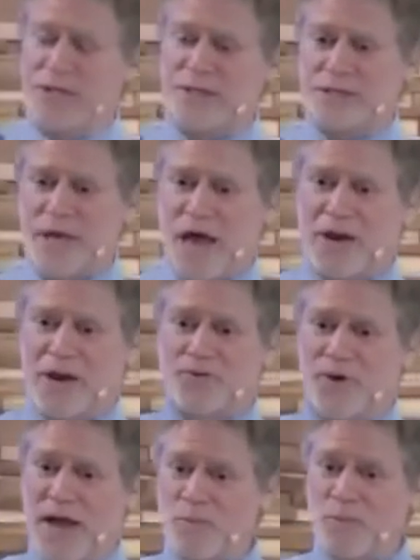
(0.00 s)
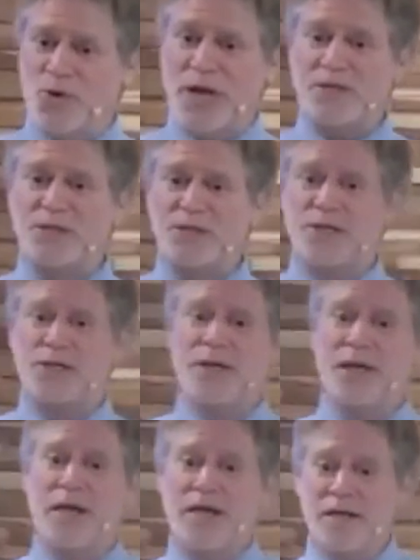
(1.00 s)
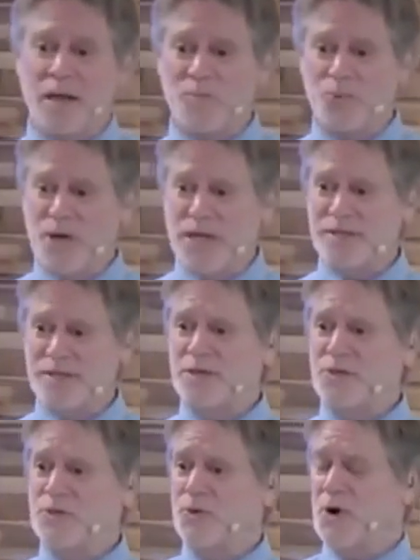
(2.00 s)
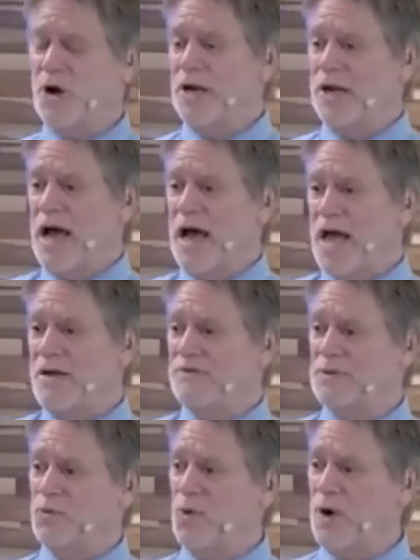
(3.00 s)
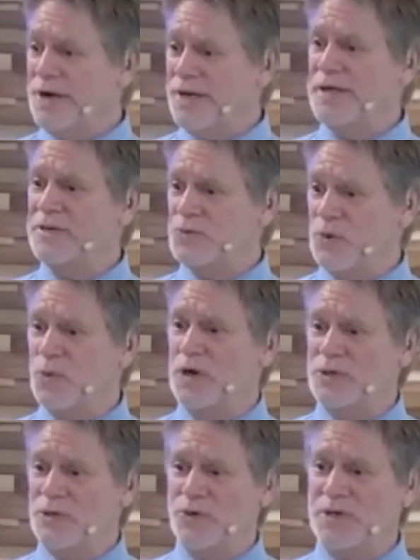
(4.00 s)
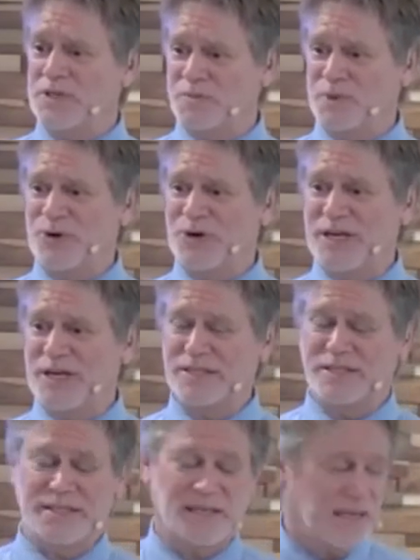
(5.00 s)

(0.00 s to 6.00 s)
this higher vibration that brings into our lives what it is we want to experience